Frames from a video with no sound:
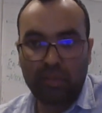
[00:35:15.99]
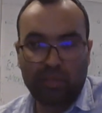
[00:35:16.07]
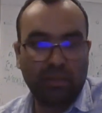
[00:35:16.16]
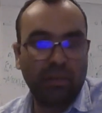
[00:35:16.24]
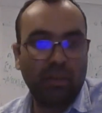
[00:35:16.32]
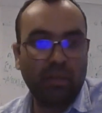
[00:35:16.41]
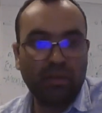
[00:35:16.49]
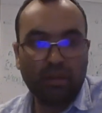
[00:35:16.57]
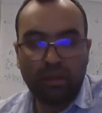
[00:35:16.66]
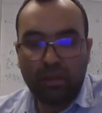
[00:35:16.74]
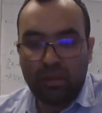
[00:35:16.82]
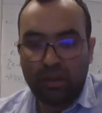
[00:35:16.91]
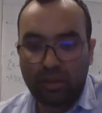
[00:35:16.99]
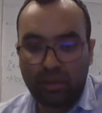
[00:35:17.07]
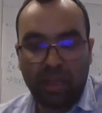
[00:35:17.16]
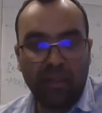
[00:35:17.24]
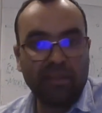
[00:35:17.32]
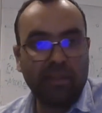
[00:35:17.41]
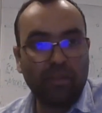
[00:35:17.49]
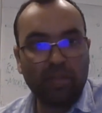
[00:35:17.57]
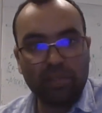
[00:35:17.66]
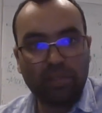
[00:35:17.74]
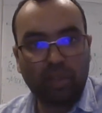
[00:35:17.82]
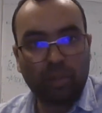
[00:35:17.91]
a binary
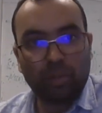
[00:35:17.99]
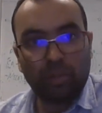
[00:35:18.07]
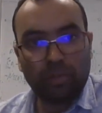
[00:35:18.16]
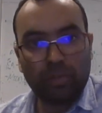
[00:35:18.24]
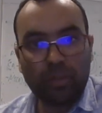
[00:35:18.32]
segmentation problem,